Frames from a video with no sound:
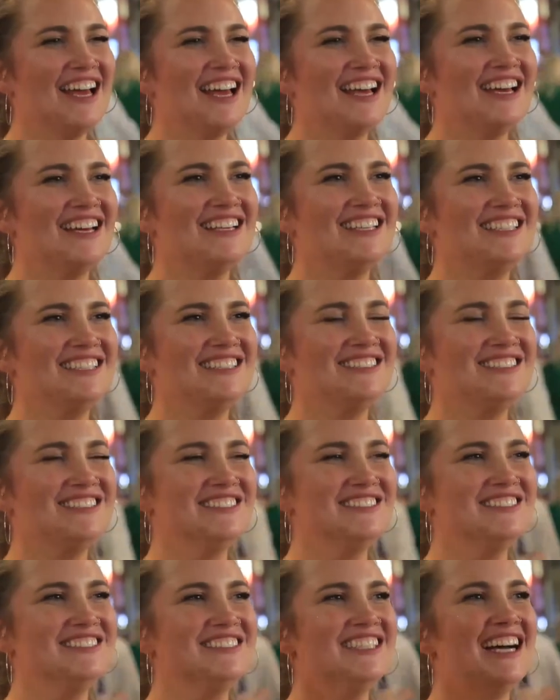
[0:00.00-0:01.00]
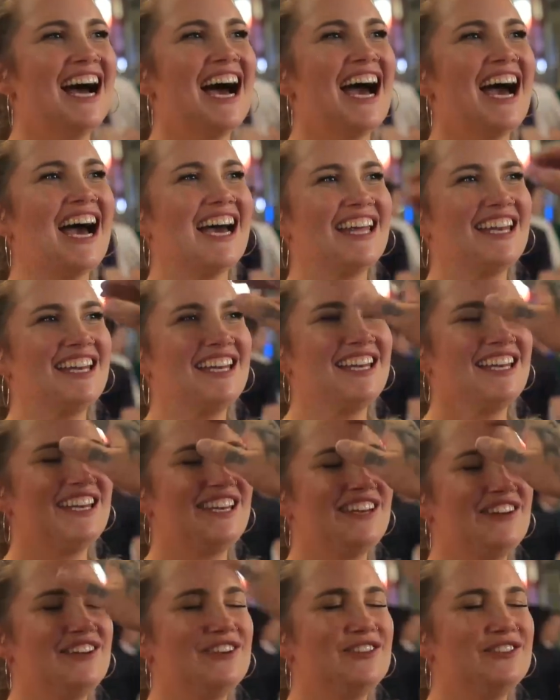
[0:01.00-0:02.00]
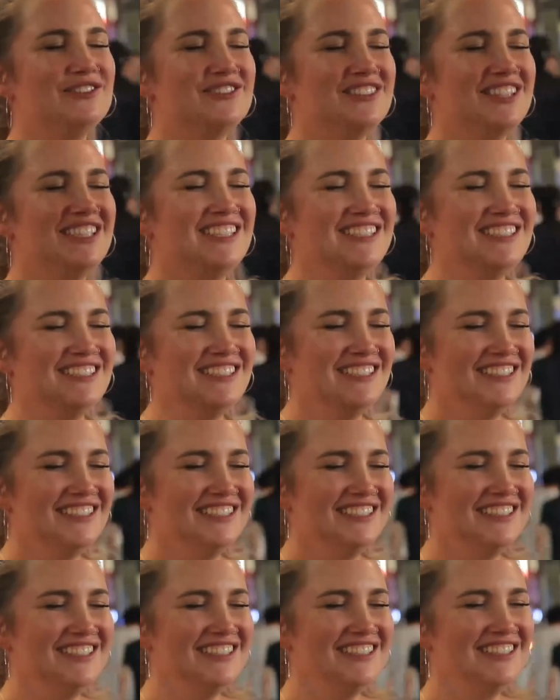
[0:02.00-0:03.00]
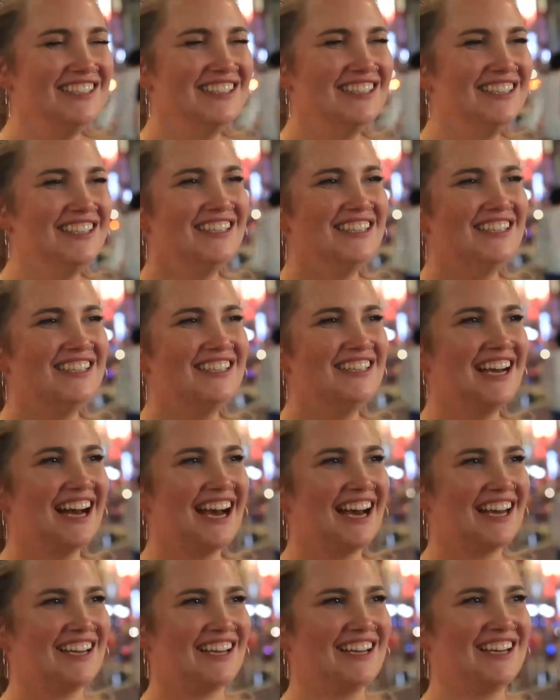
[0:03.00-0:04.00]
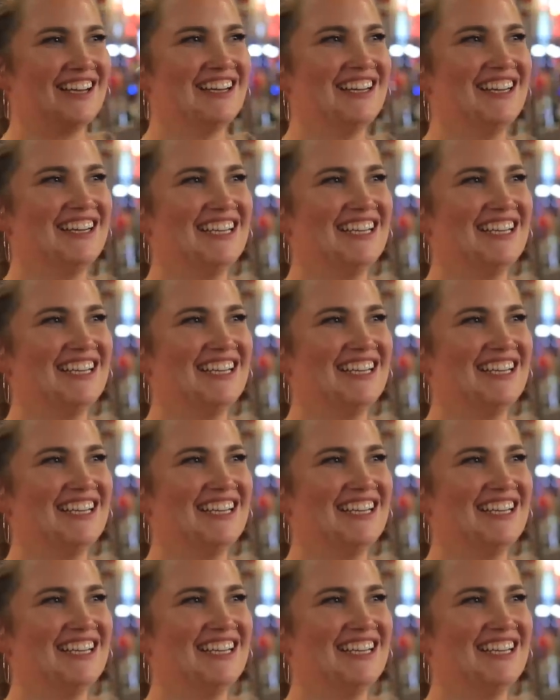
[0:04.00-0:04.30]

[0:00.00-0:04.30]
Impossible. Now look. Comes back. What's your name? Anna.